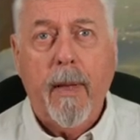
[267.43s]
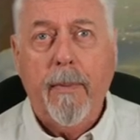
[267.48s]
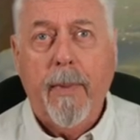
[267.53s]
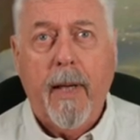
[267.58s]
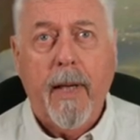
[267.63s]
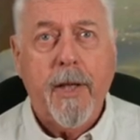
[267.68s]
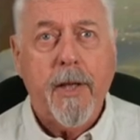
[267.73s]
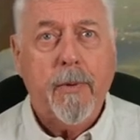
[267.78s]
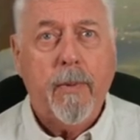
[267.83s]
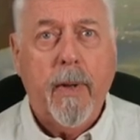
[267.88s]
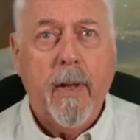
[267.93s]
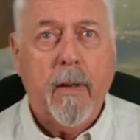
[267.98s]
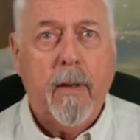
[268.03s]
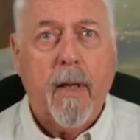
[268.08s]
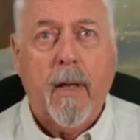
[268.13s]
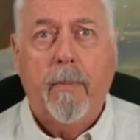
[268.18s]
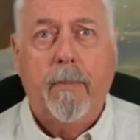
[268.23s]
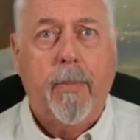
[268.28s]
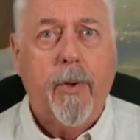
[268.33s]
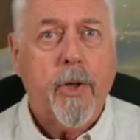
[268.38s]
buddies went
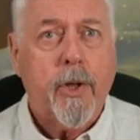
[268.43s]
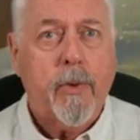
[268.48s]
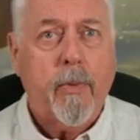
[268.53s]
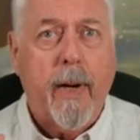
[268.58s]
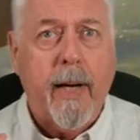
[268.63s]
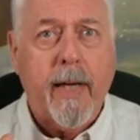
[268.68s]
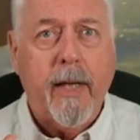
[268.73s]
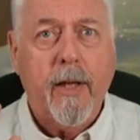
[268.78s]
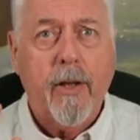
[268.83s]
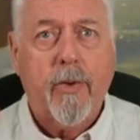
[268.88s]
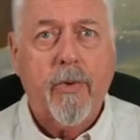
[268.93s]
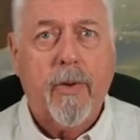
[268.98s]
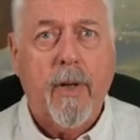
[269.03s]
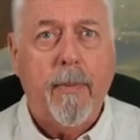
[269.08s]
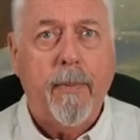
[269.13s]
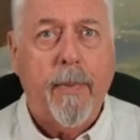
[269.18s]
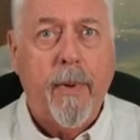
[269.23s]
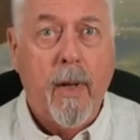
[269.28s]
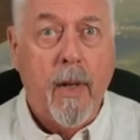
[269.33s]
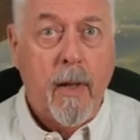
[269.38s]
on a bushwhacking
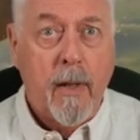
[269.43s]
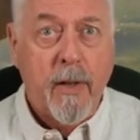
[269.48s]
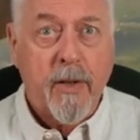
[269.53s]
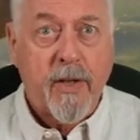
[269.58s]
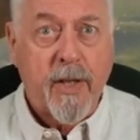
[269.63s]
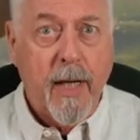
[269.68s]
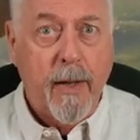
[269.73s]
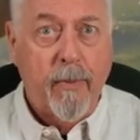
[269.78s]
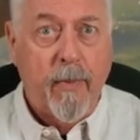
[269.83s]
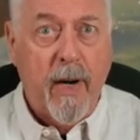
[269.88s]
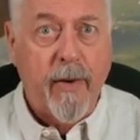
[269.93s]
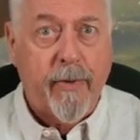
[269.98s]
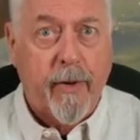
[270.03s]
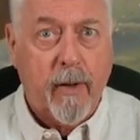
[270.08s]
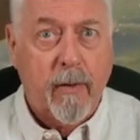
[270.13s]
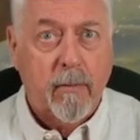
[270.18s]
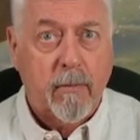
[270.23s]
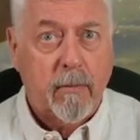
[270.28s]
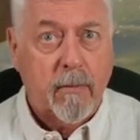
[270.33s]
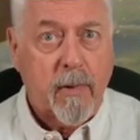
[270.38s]
trip, same river,